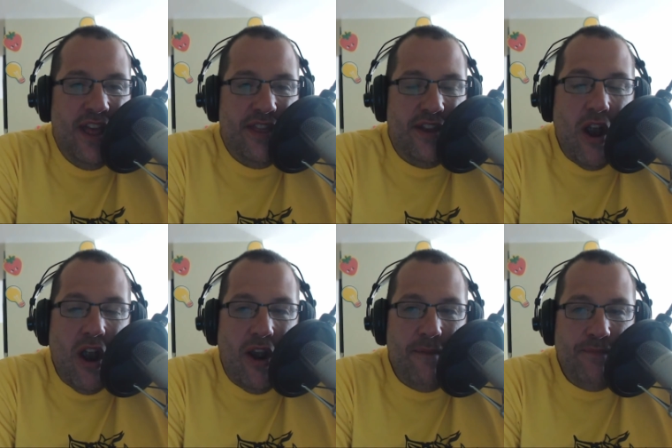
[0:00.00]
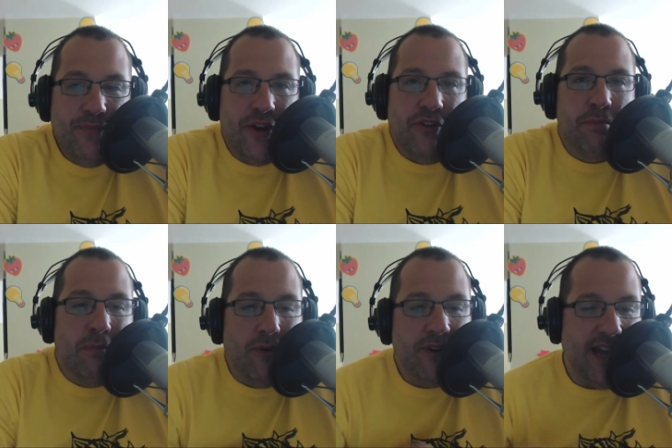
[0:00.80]
there are there's
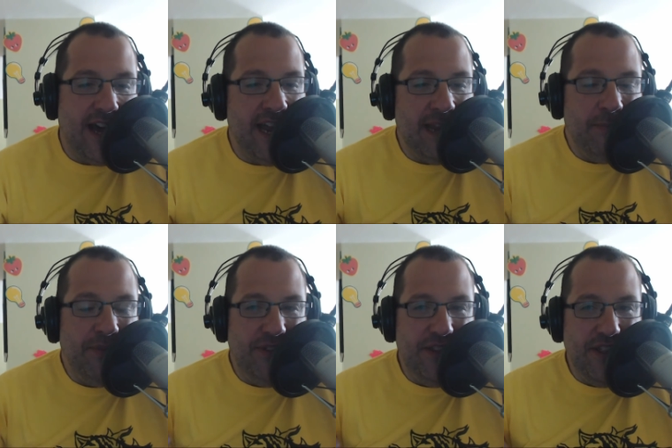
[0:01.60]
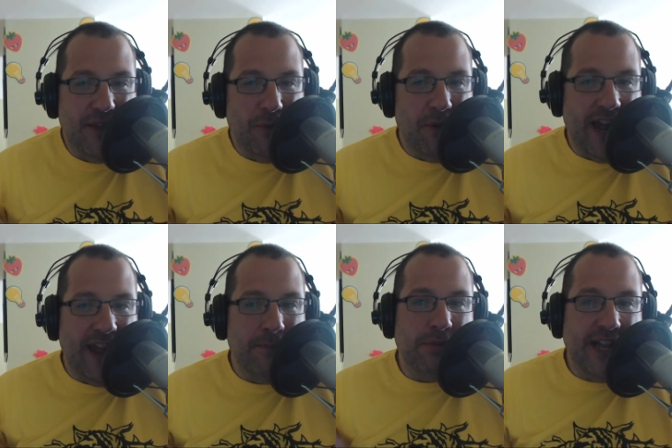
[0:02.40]
more times when
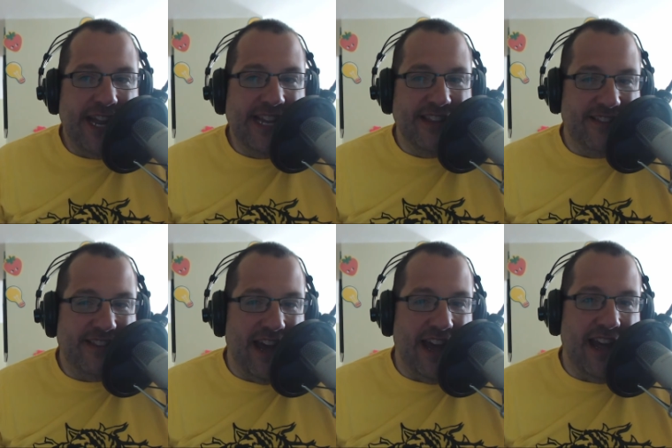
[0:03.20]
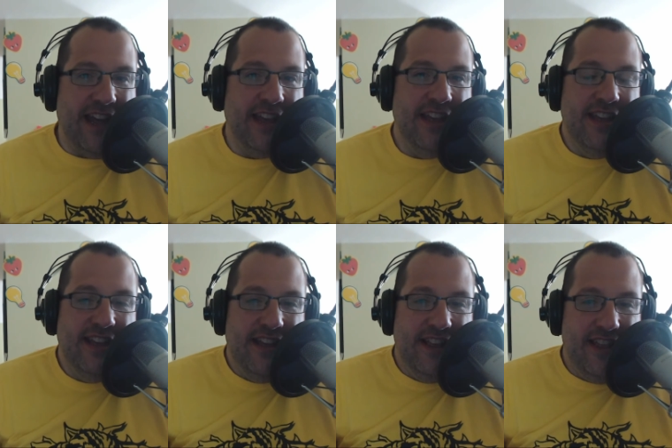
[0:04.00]
I am playing this guy
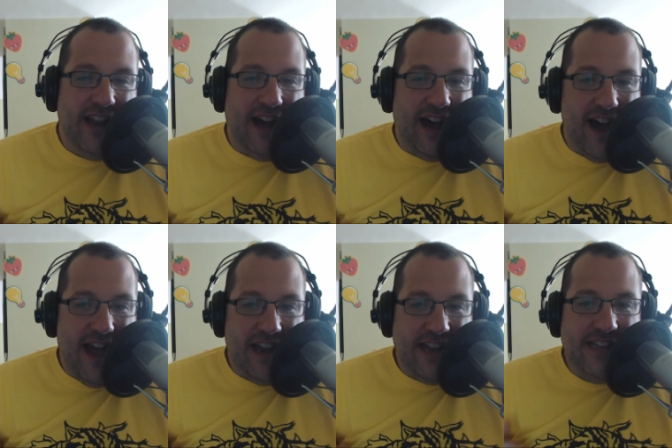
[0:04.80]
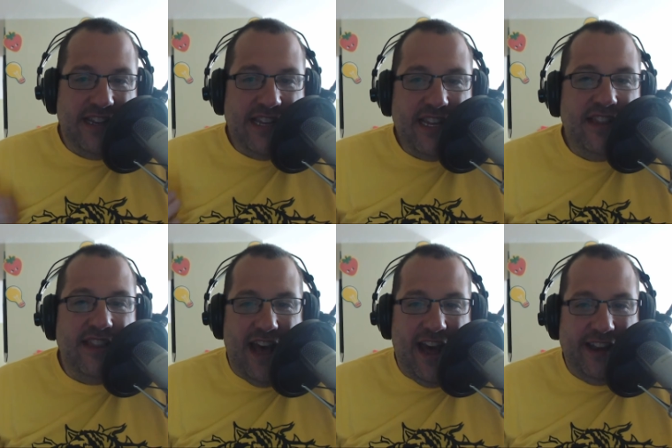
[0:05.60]
that I, I
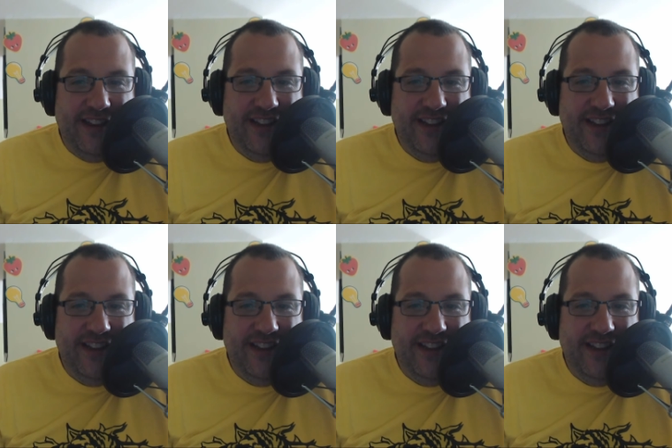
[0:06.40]
need that